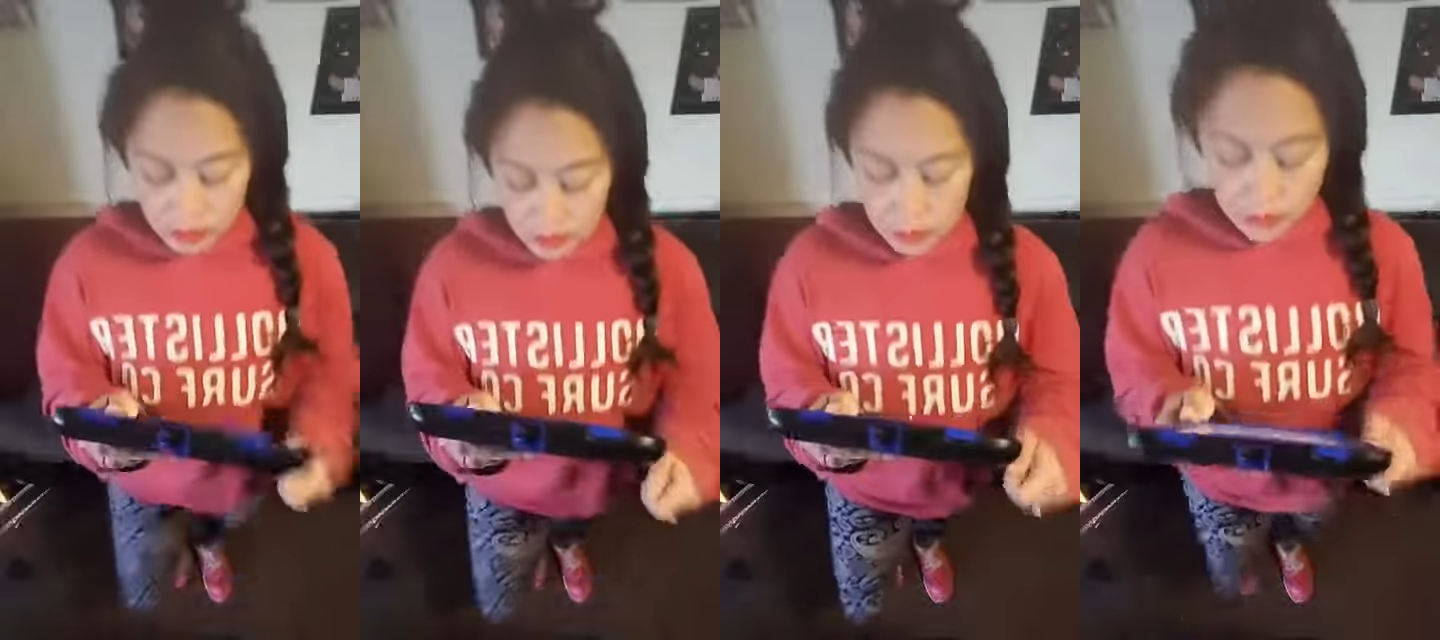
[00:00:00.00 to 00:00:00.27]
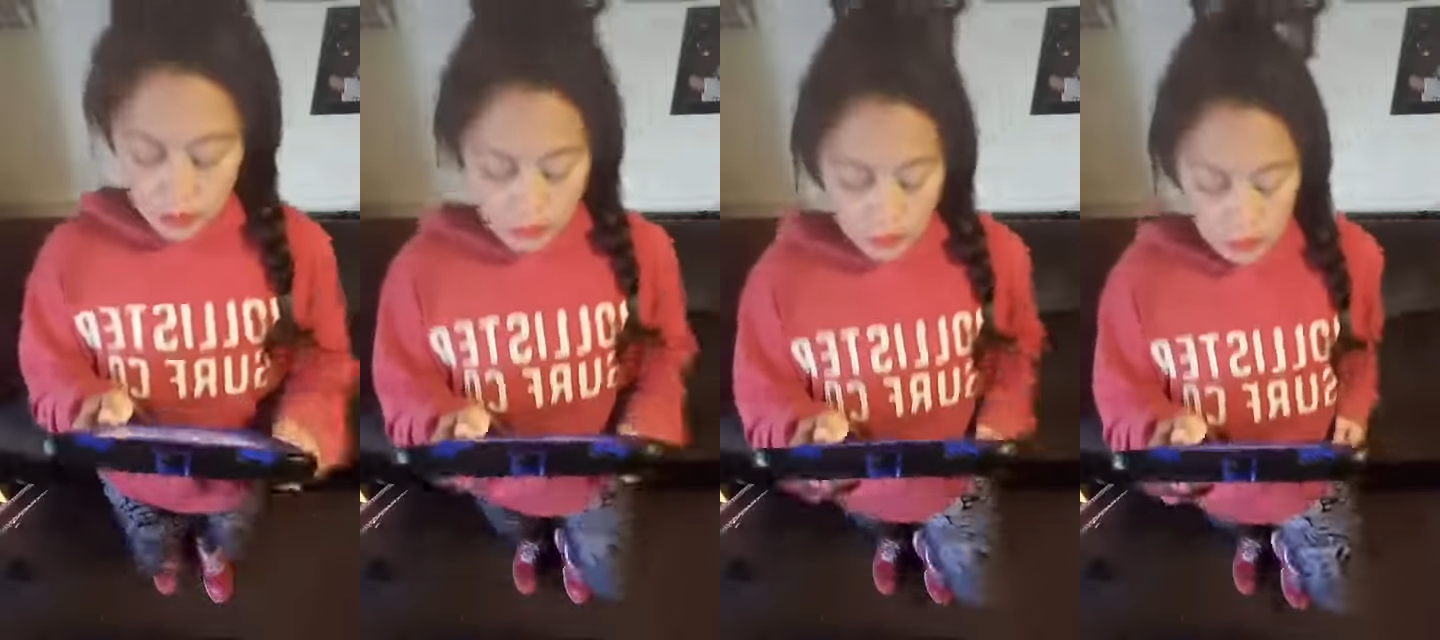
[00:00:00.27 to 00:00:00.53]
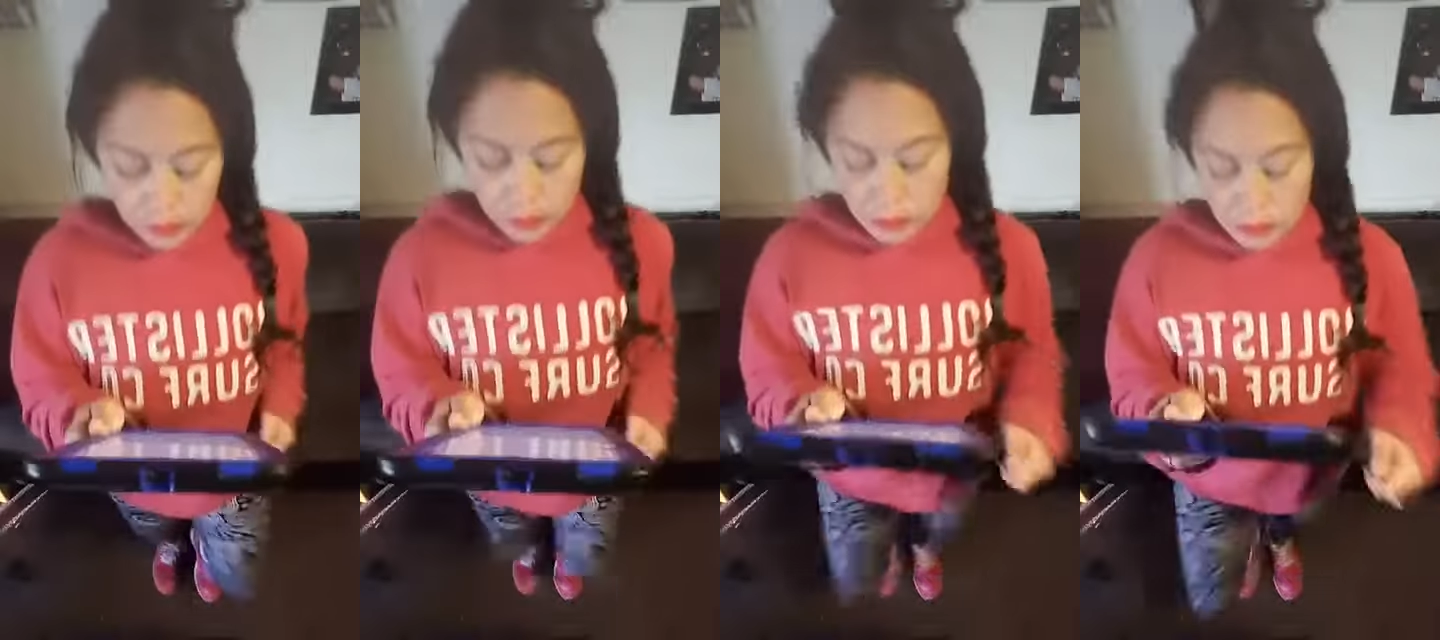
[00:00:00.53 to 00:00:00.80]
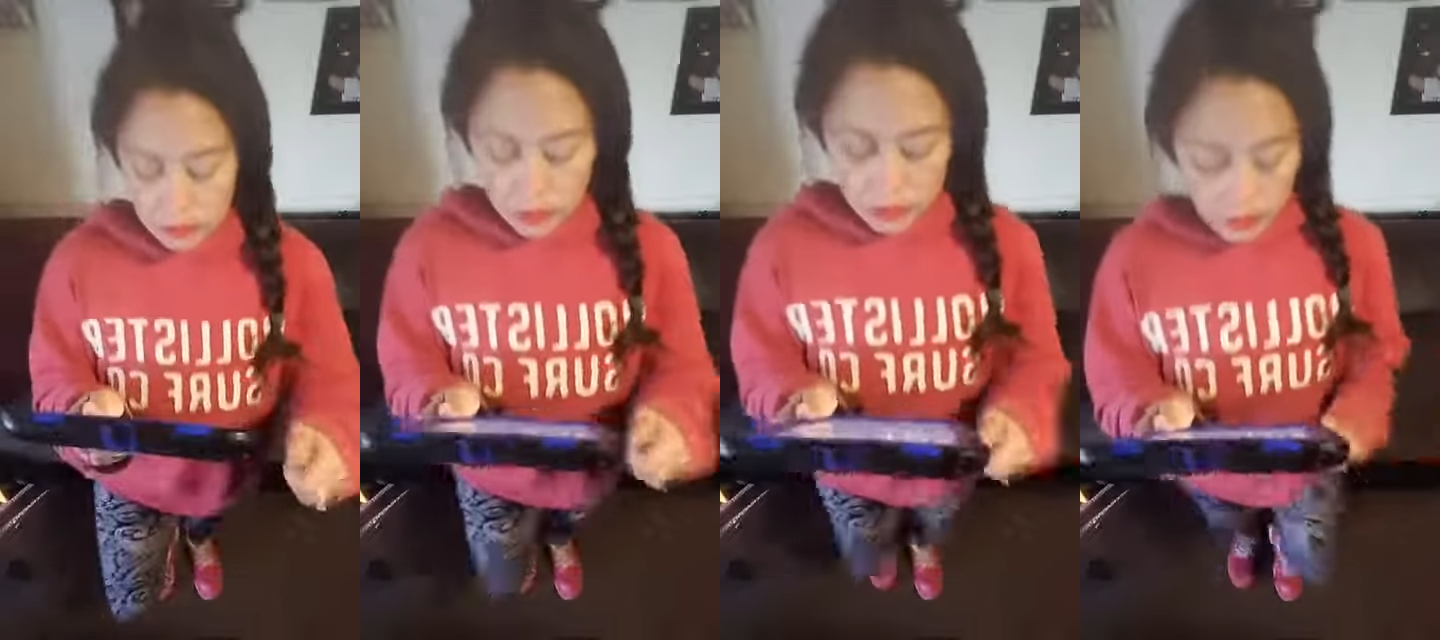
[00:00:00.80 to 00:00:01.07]
news I
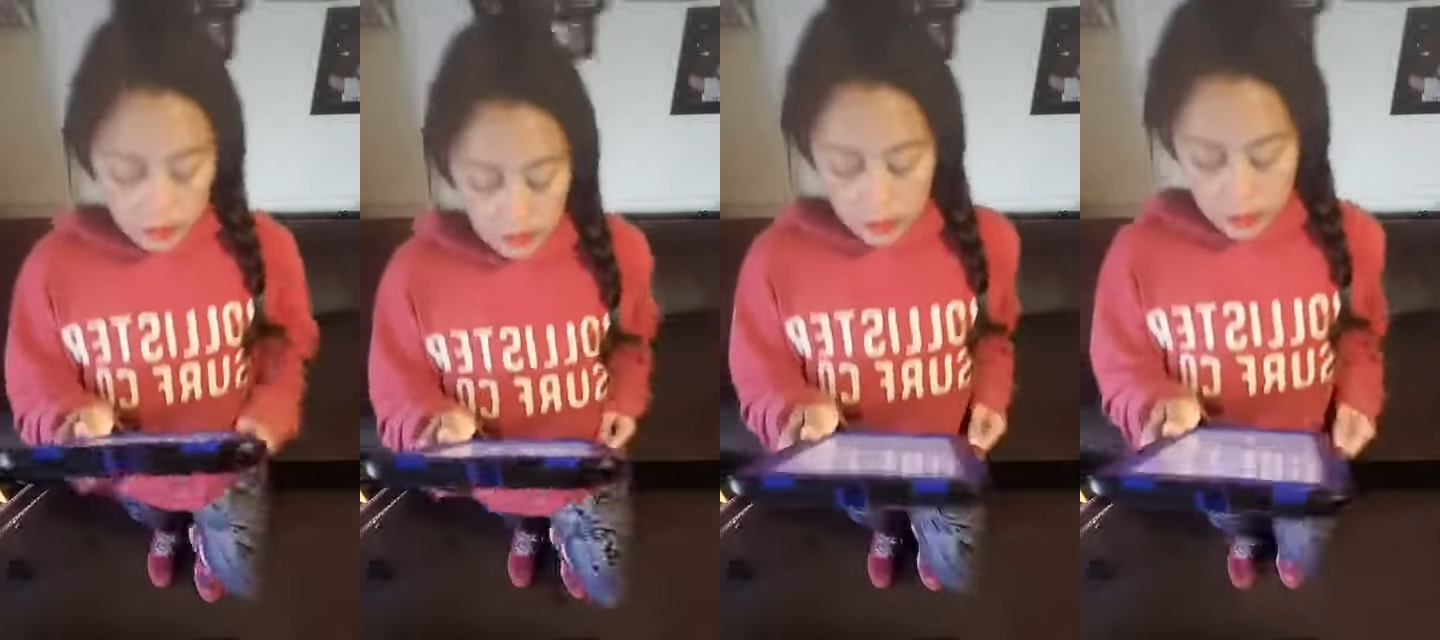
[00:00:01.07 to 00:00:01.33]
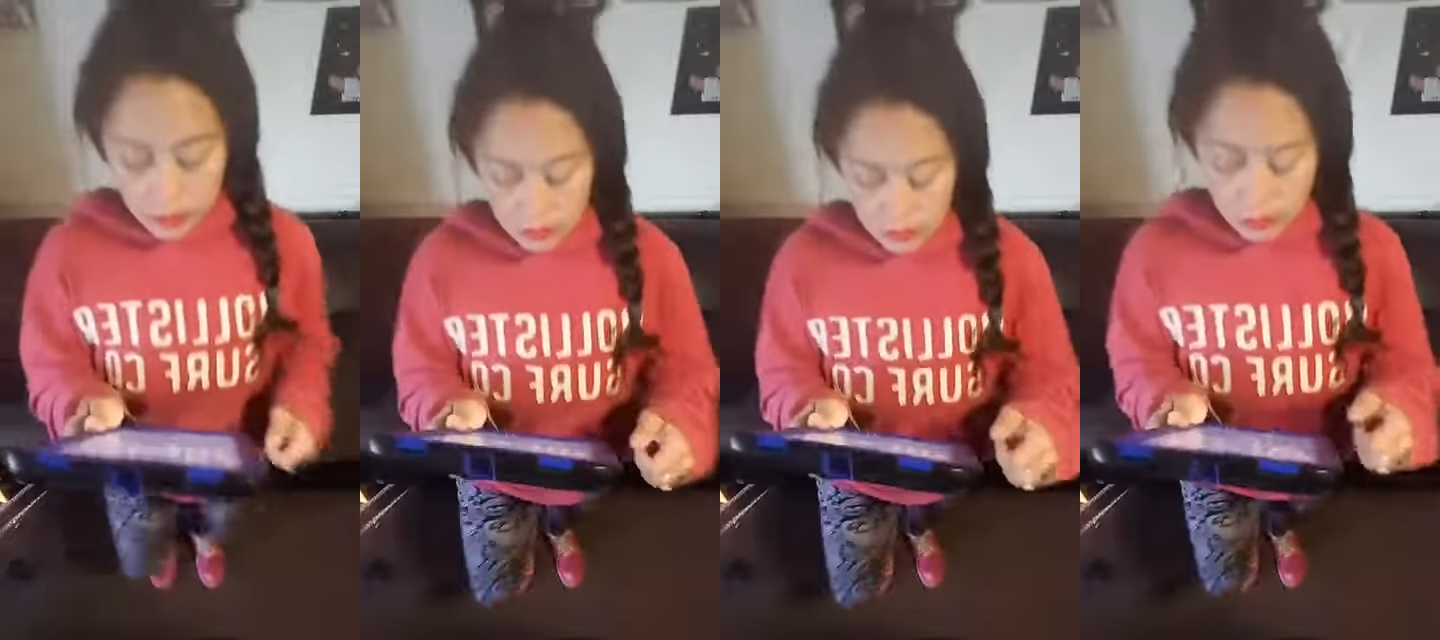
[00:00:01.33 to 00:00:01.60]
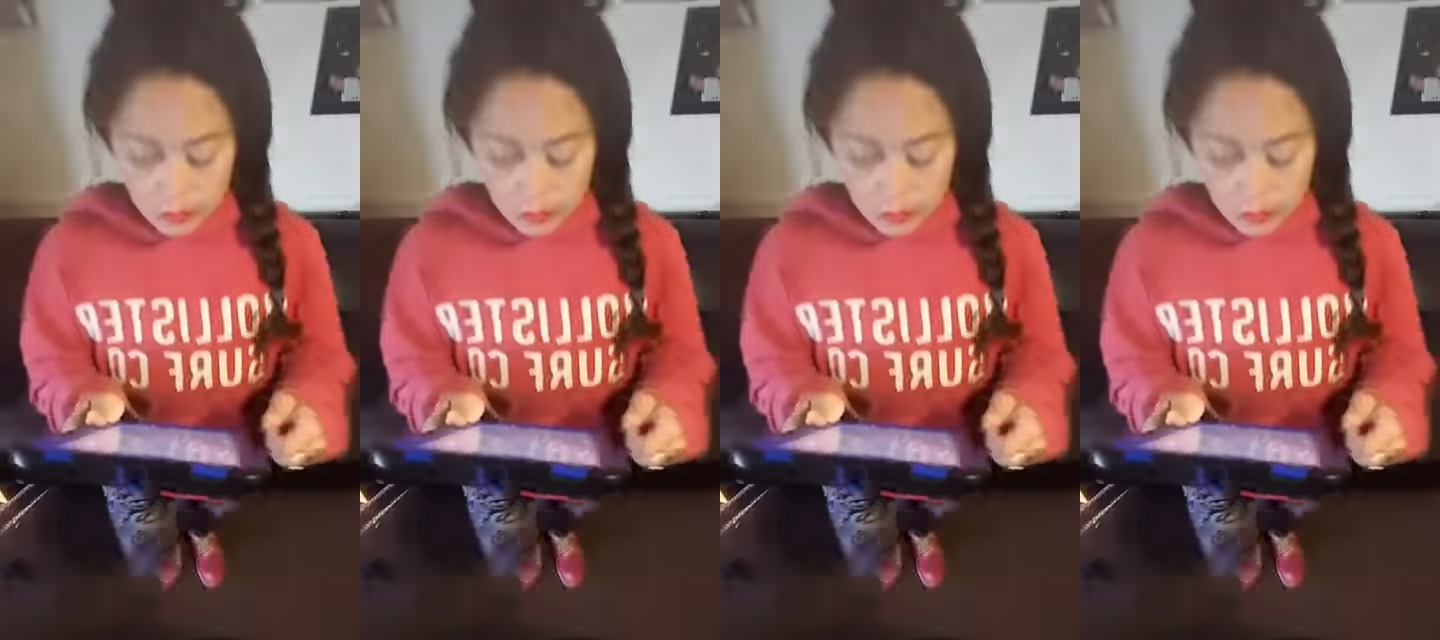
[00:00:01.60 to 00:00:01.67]
have heard.